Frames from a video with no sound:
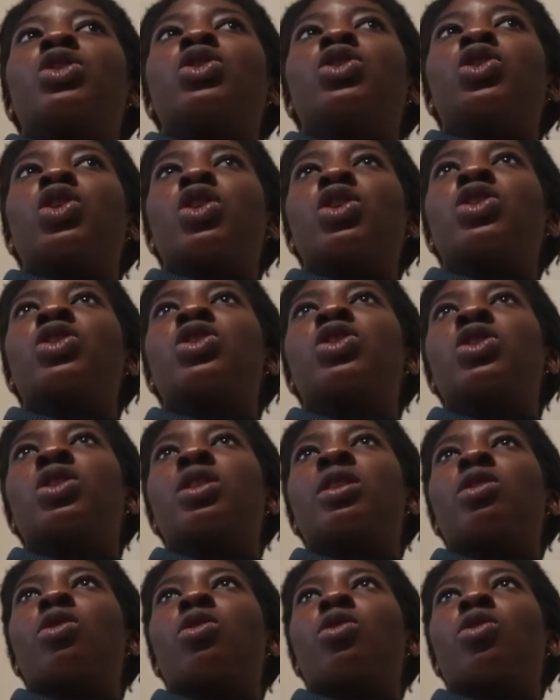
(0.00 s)

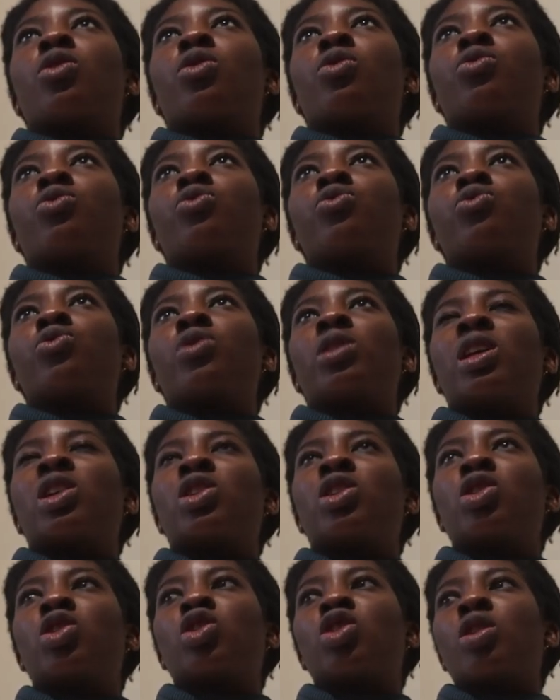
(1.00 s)
just the
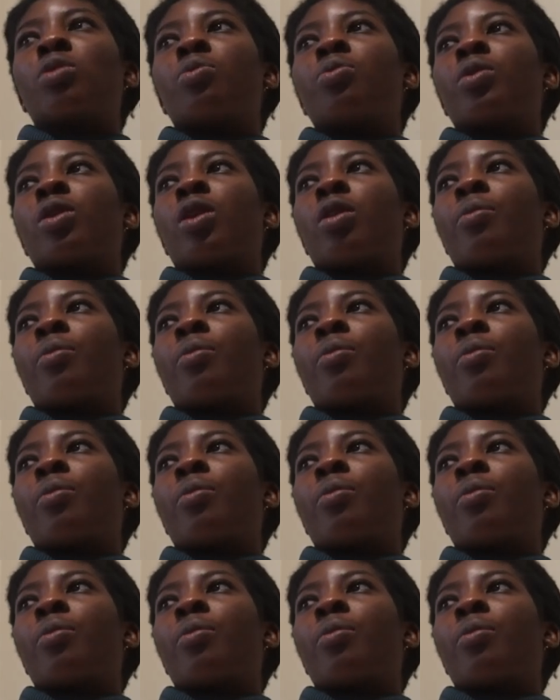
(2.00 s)
relationship